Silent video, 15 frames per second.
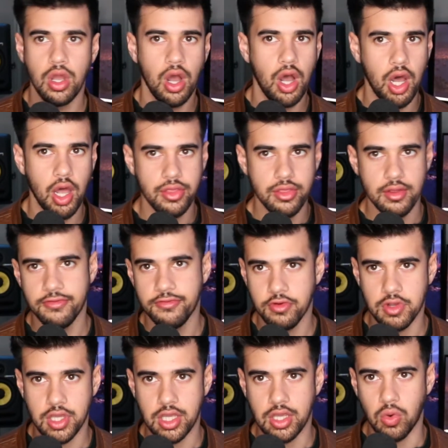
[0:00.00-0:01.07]
on the
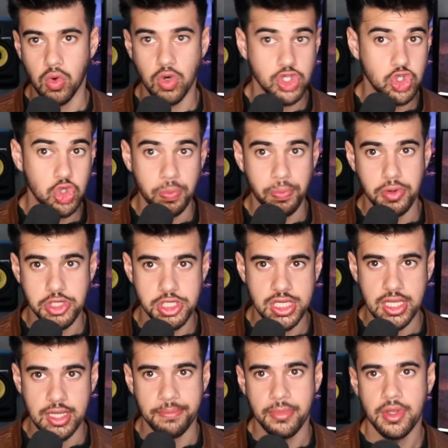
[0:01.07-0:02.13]
free or super
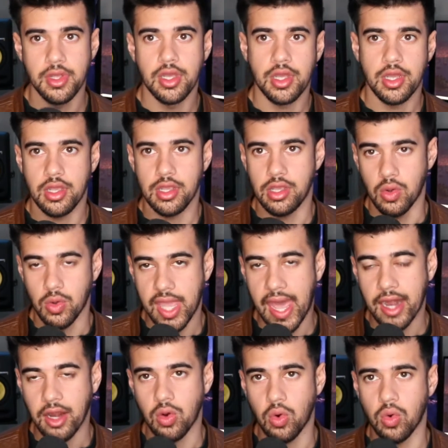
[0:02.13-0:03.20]
cheap, you know,
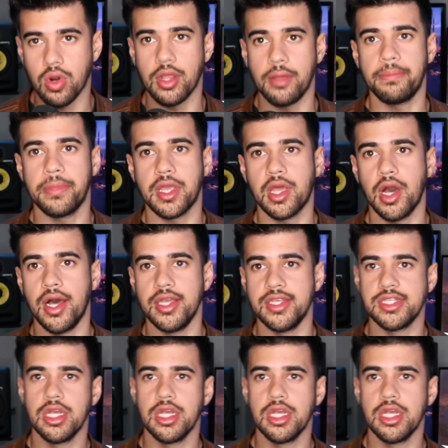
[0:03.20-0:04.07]
category because